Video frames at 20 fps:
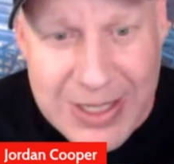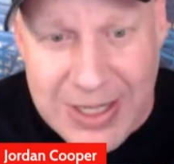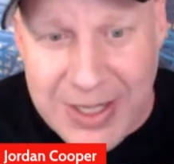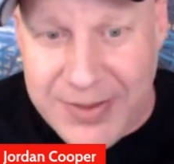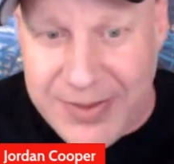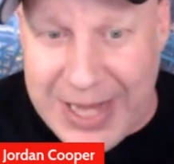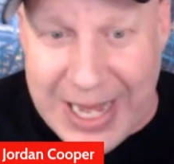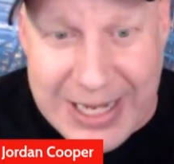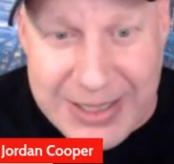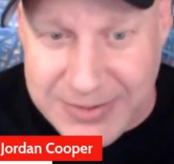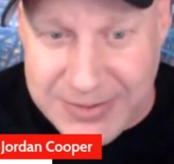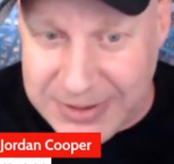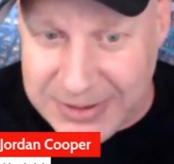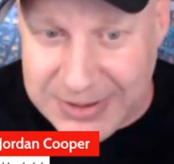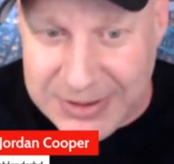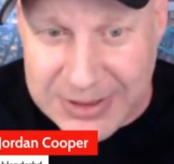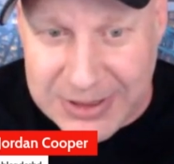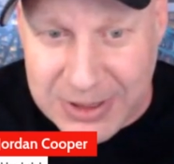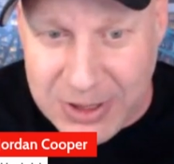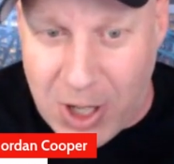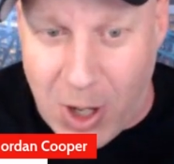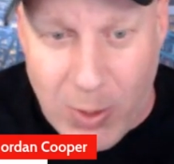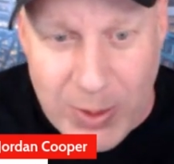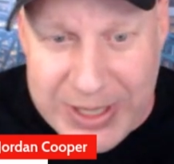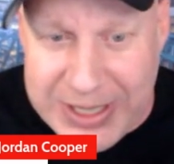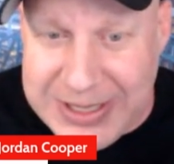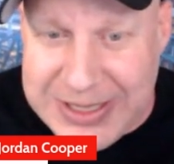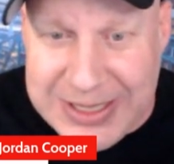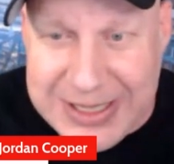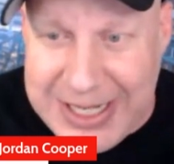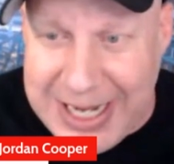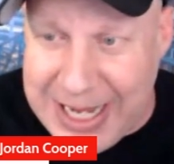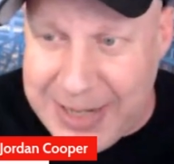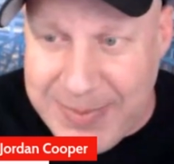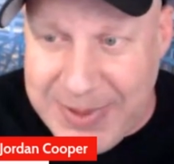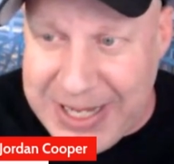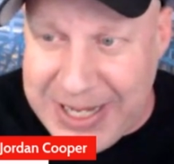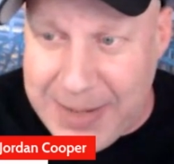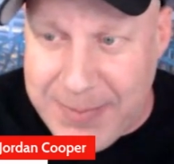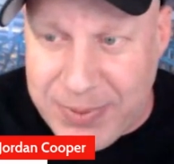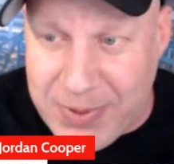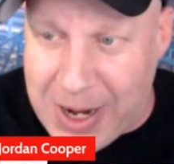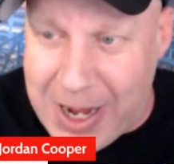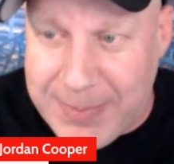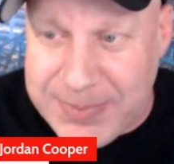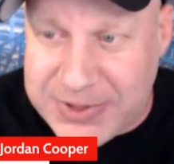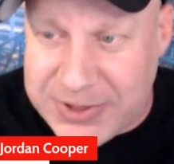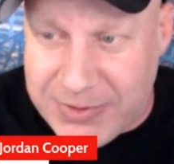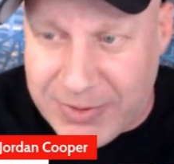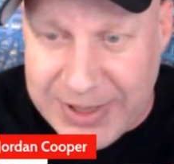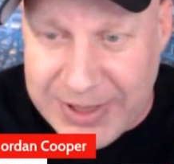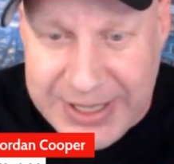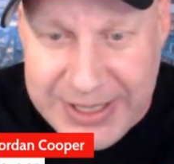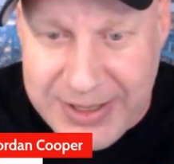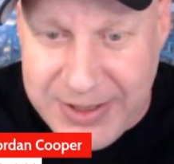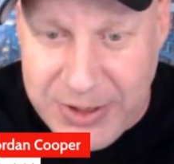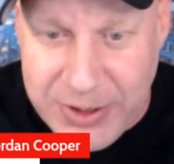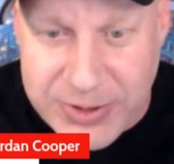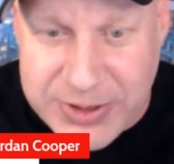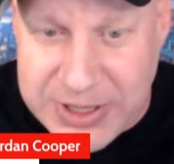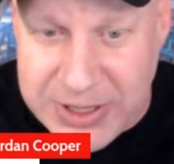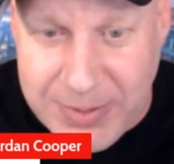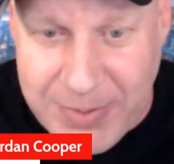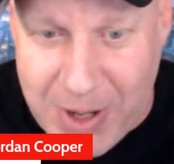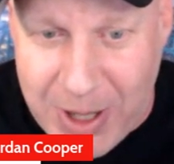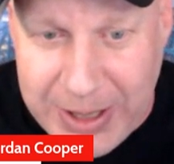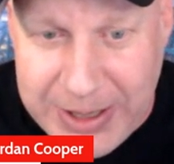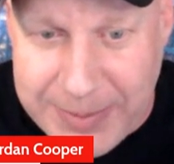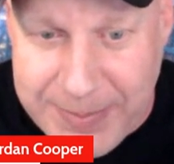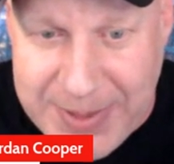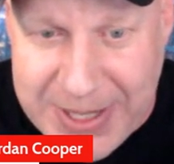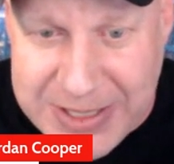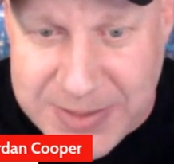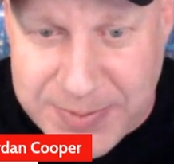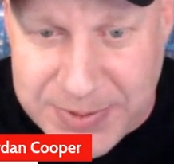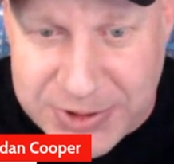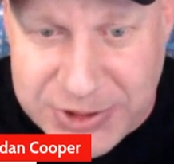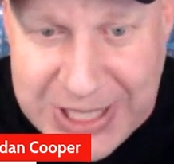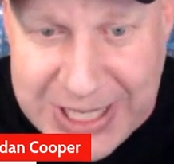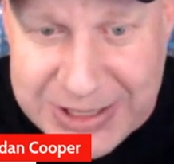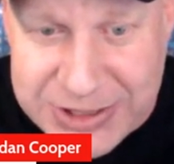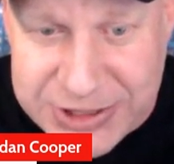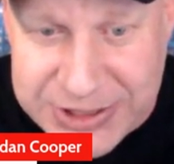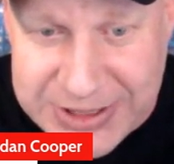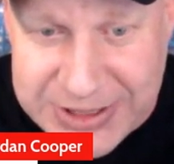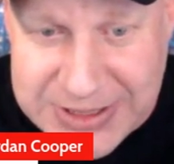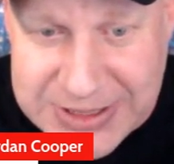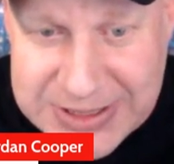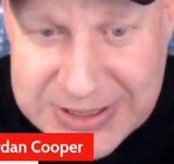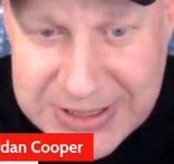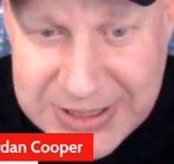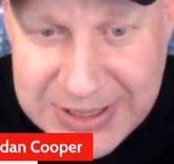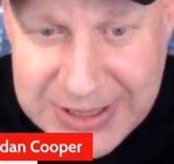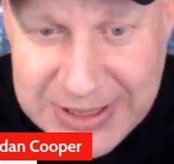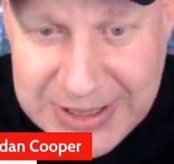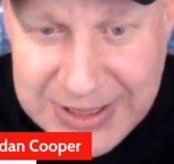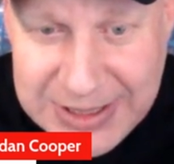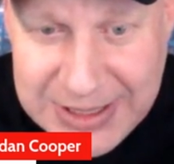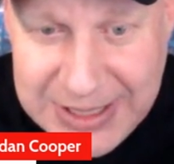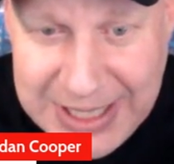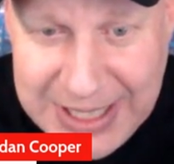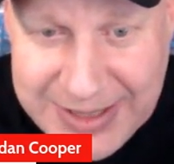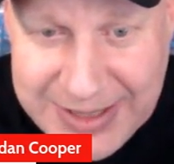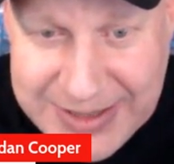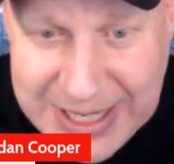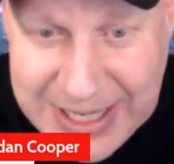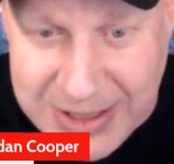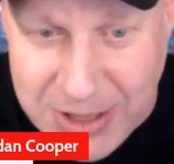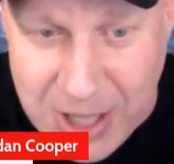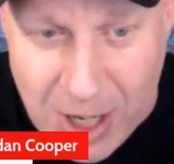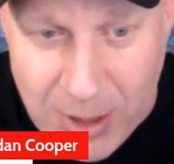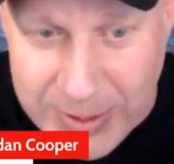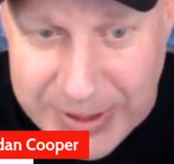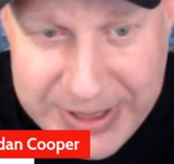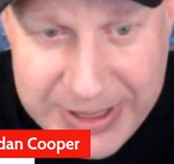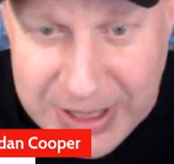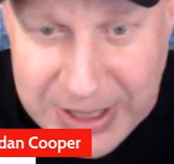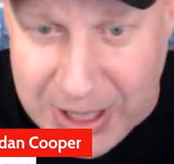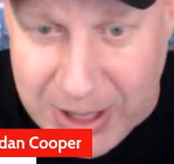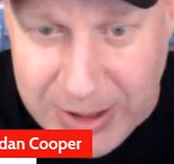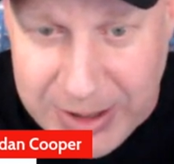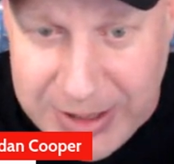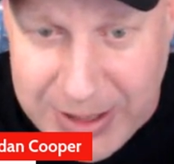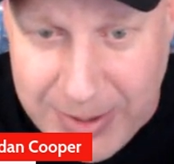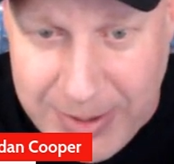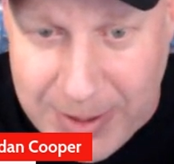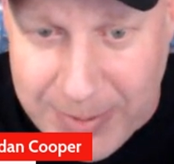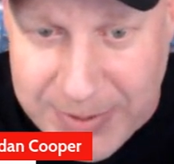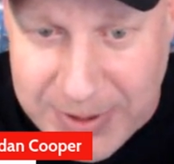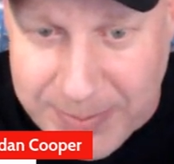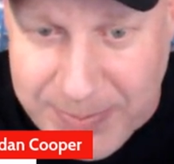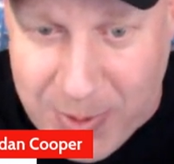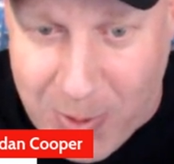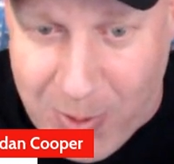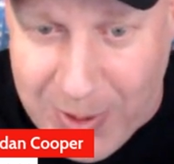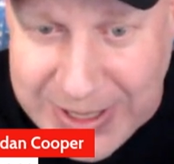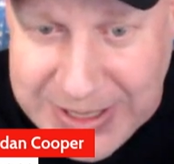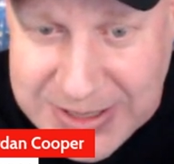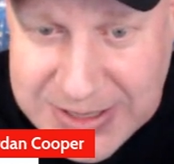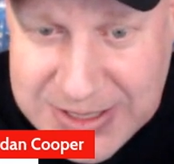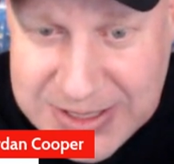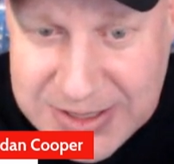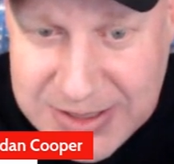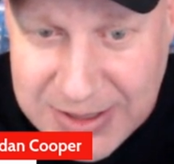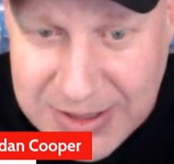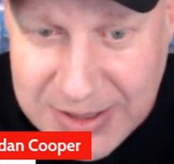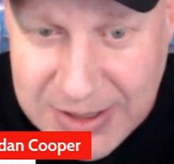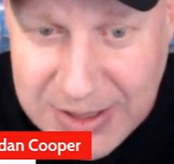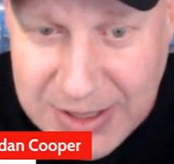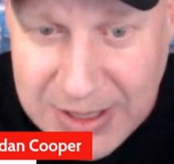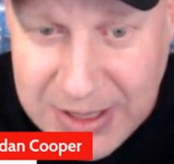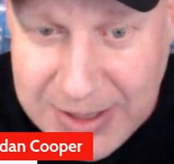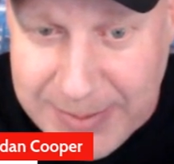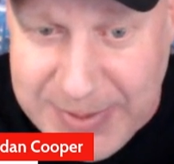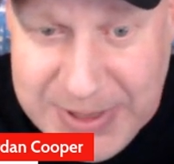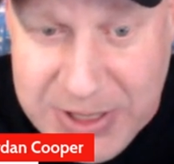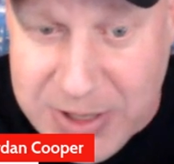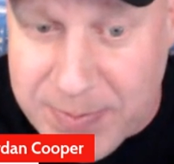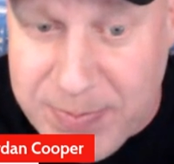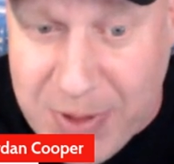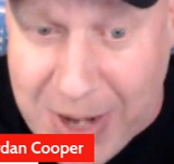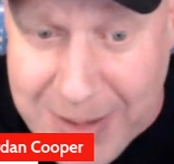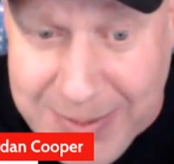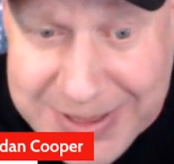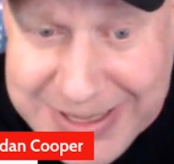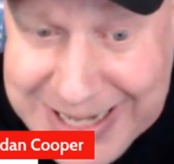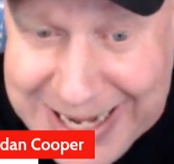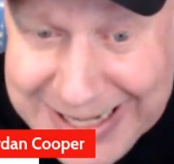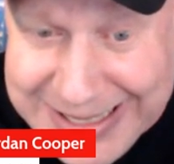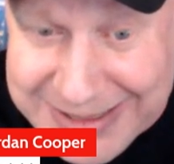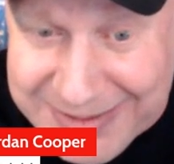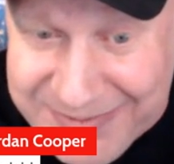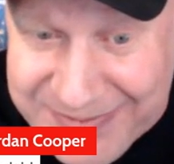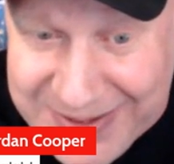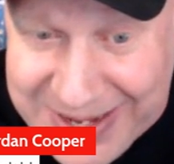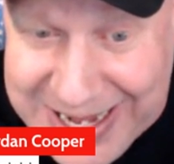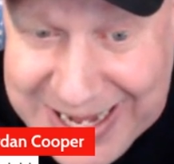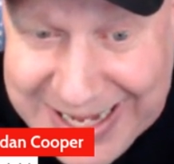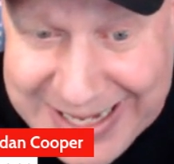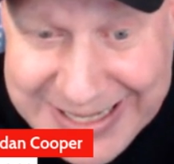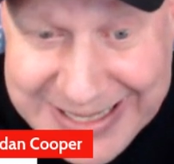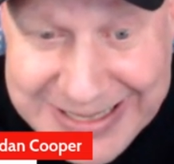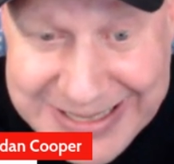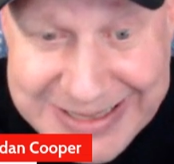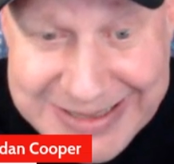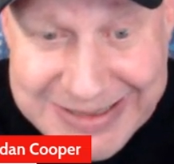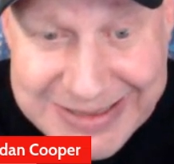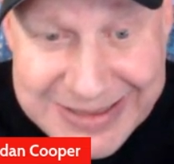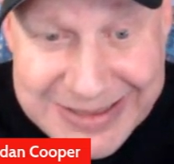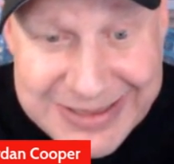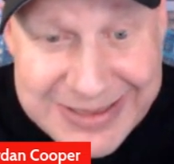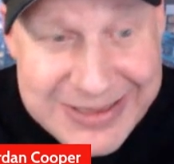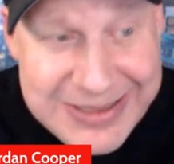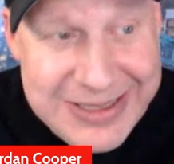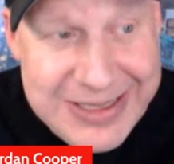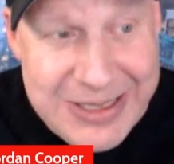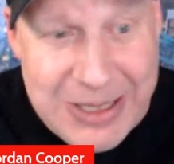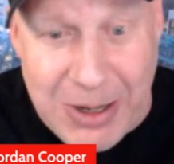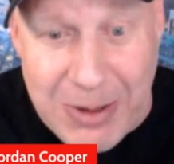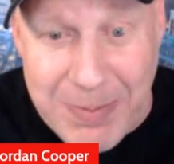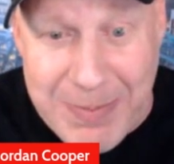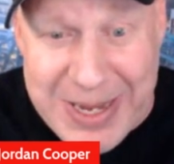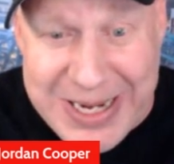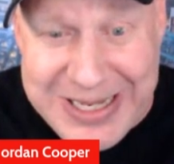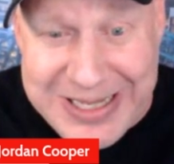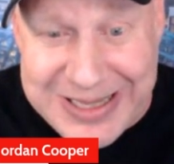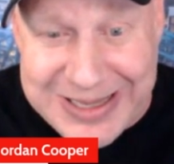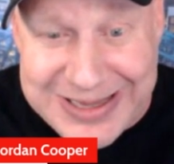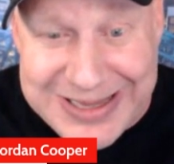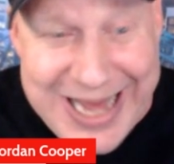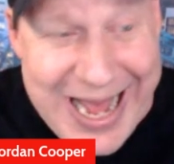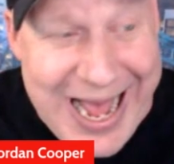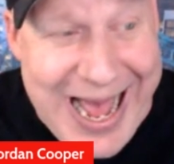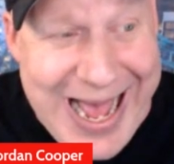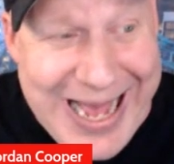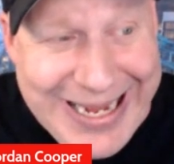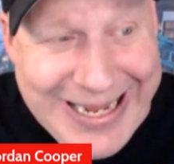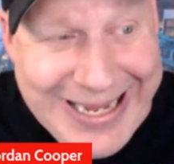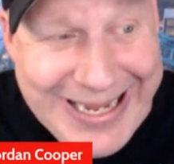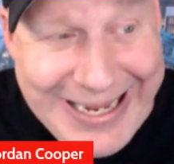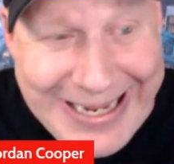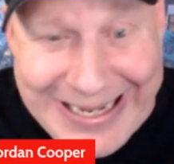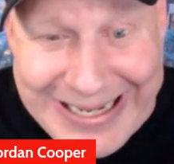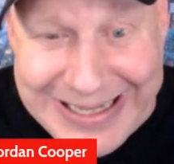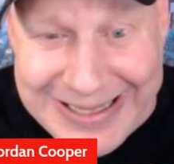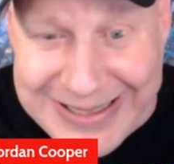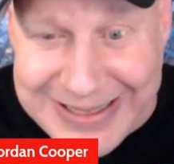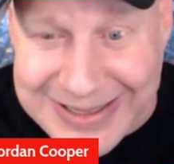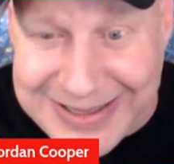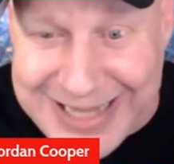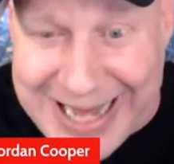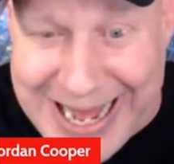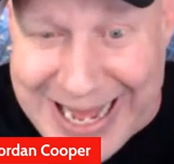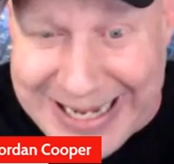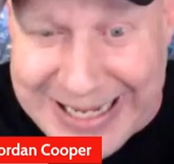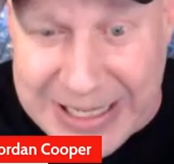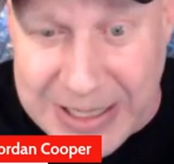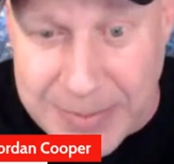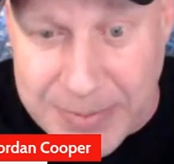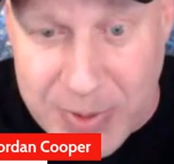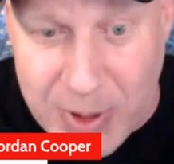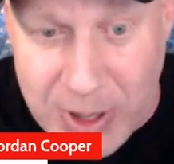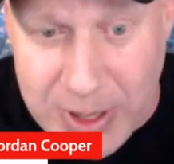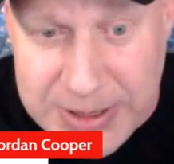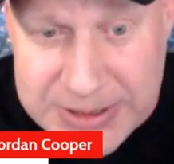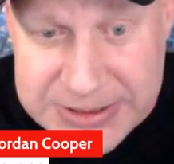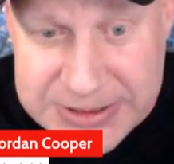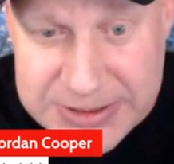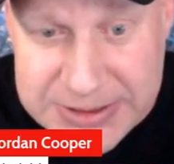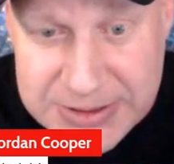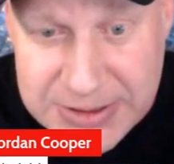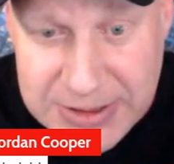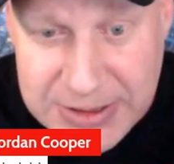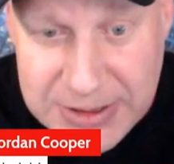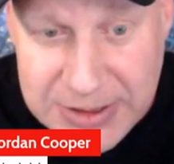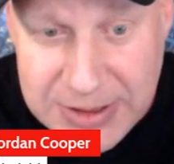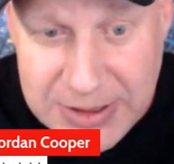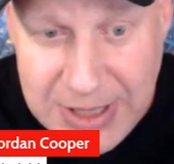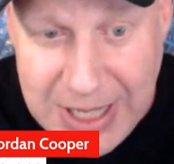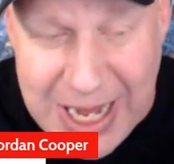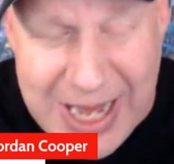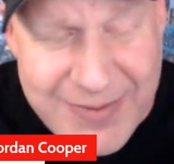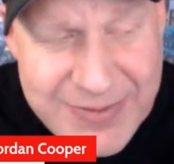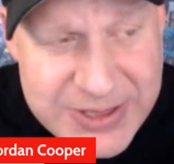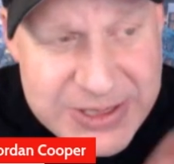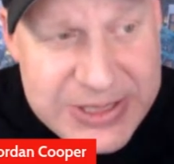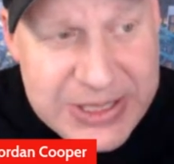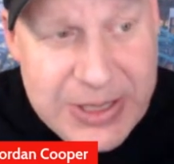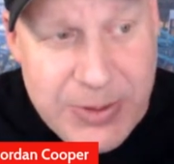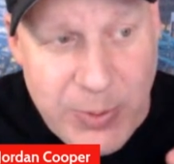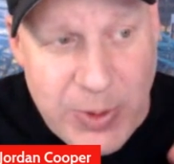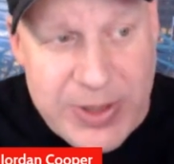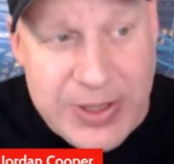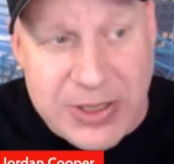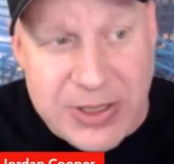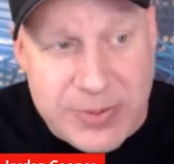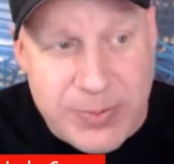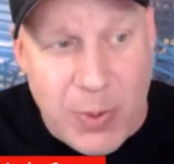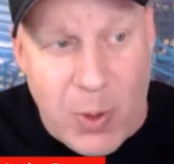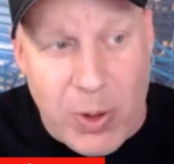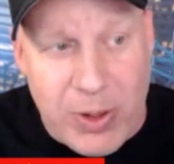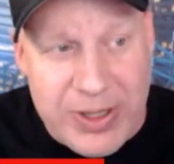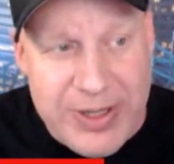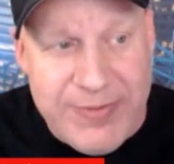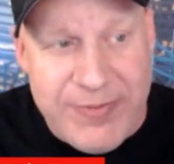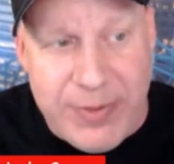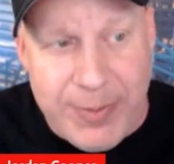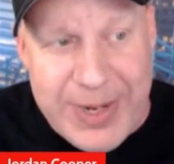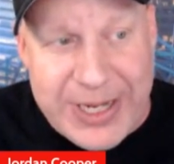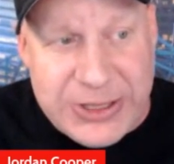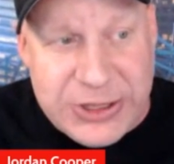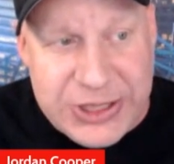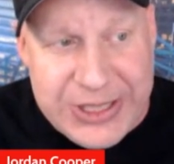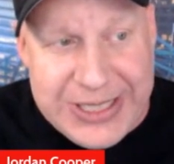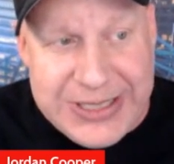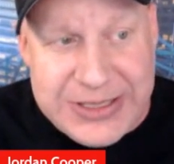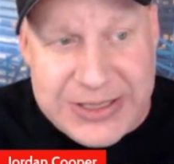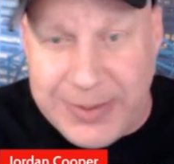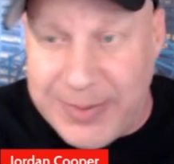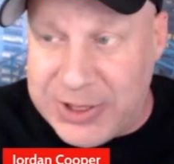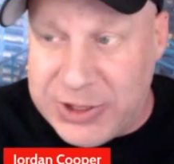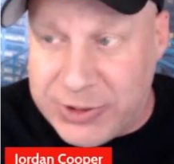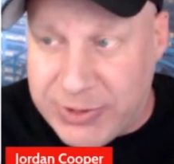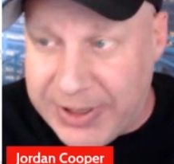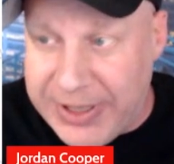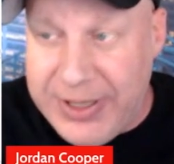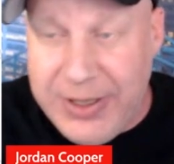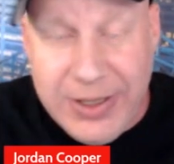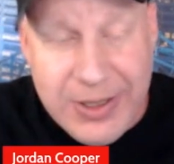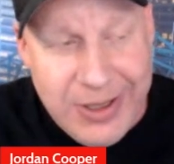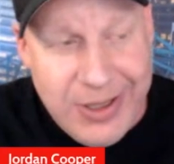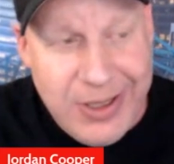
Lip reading: that going into the NBA prop screen, using the market-based projections, and then going to points, I mean, you're probably not going to find, many lagging books. Obviously, when there's more information asymmetry,